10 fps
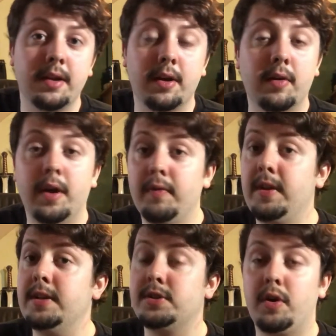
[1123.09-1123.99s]
You know,
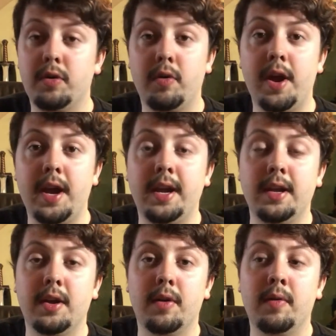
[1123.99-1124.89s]
everything's all gray,
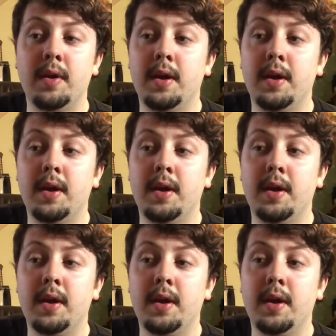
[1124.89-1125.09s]
you know.